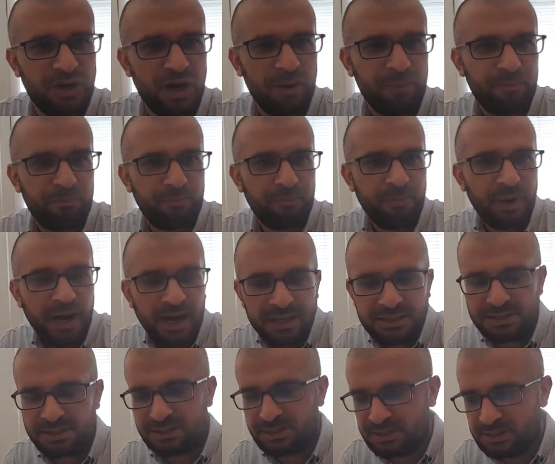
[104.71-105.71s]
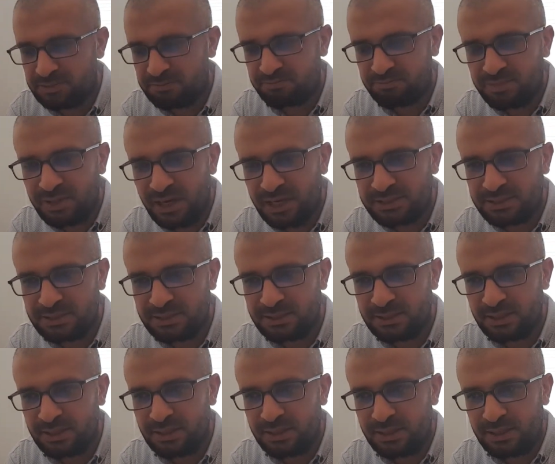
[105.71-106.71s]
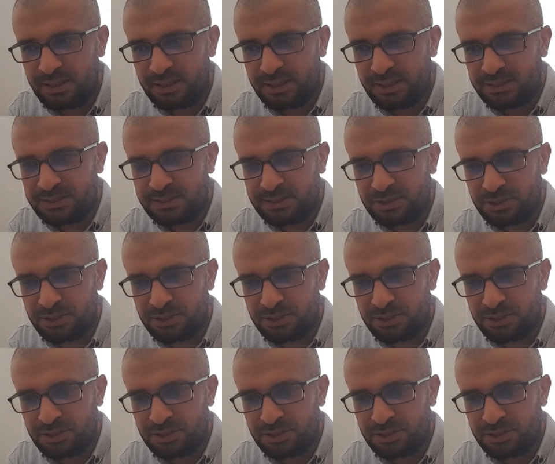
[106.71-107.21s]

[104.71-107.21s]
Uh, but but in